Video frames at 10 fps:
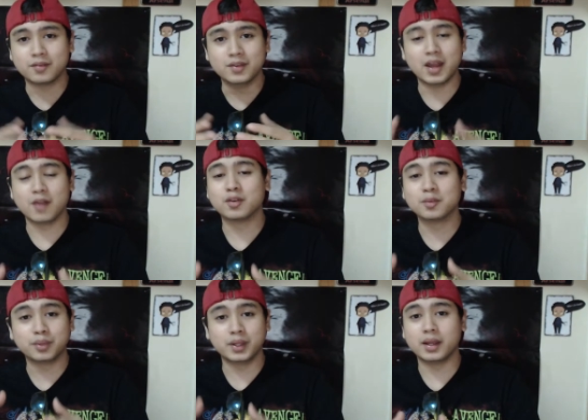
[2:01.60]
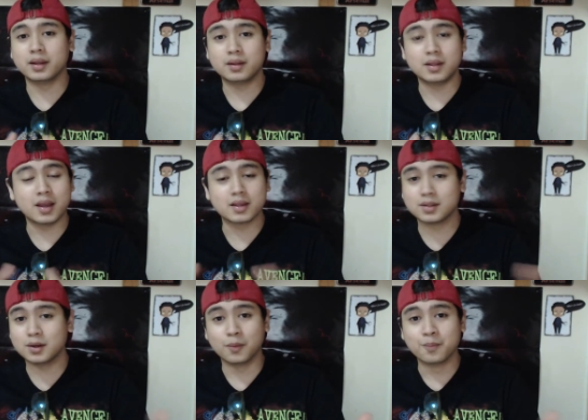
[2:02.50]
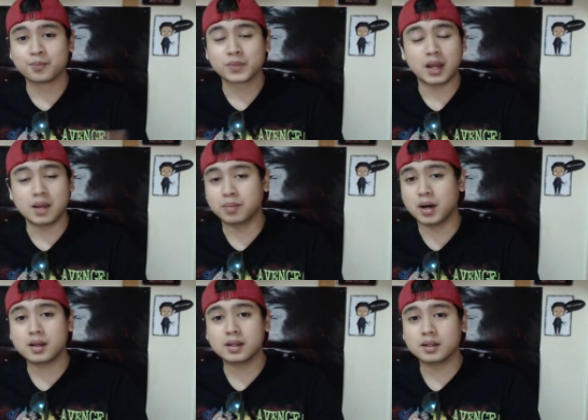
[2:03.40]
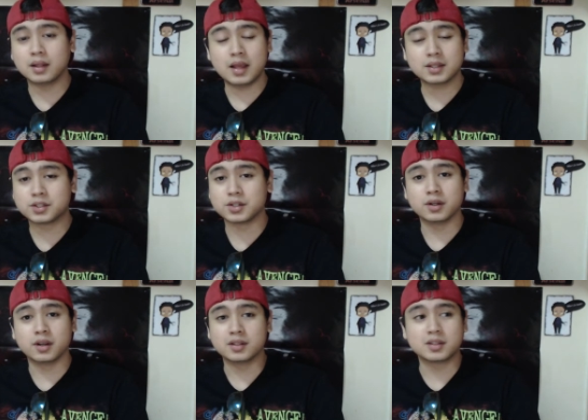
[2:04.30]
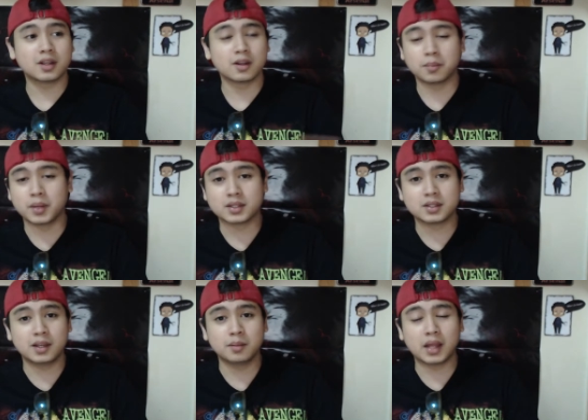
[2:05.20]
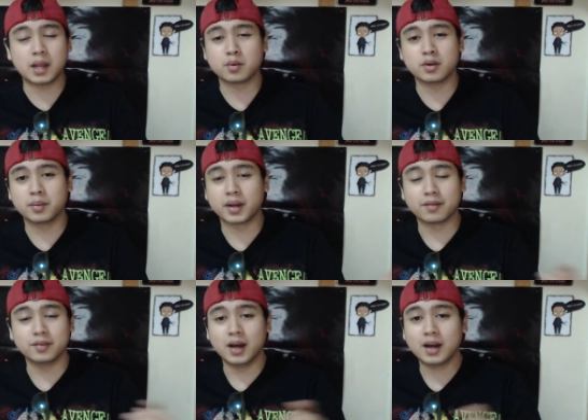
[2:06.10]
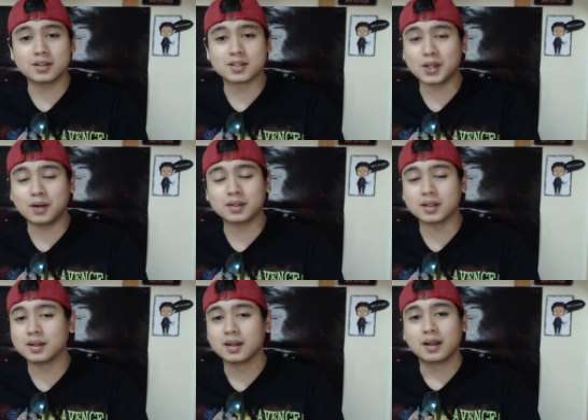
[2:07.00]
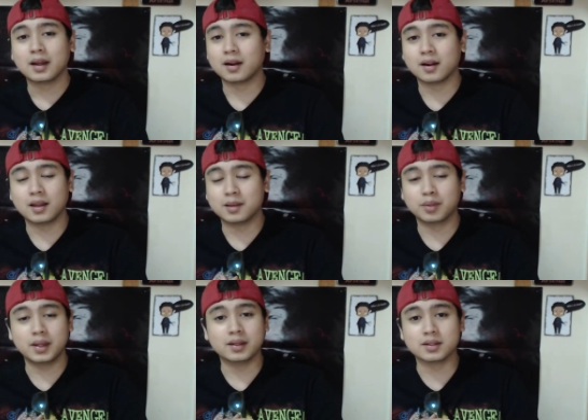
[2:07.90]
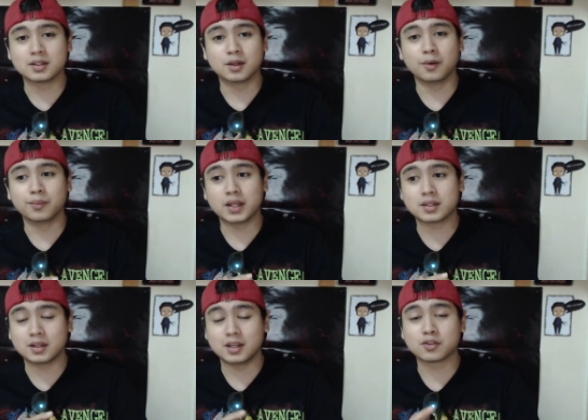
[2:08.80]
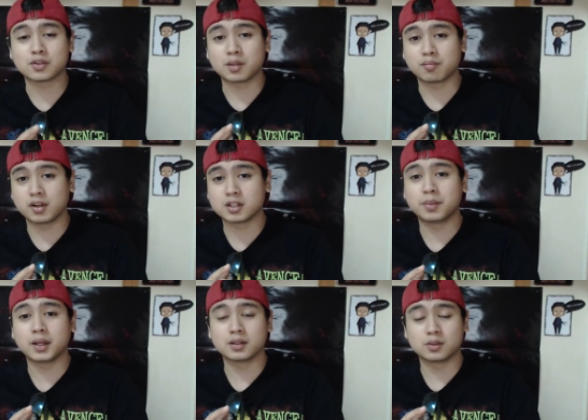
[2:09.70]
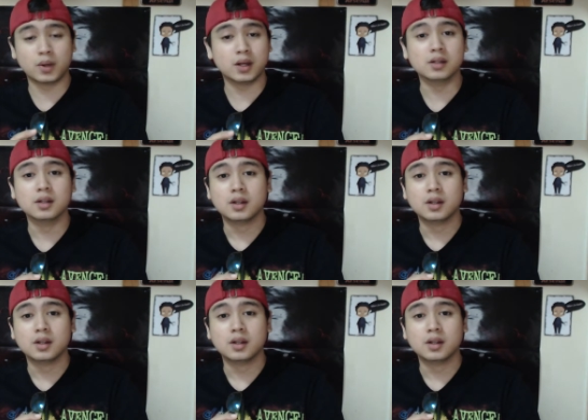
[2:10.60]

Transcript: never played ESO. I bought it last year and it's sitting on my Steam library, but I've not installed it uh, and played it. So that's an interesting prospect as well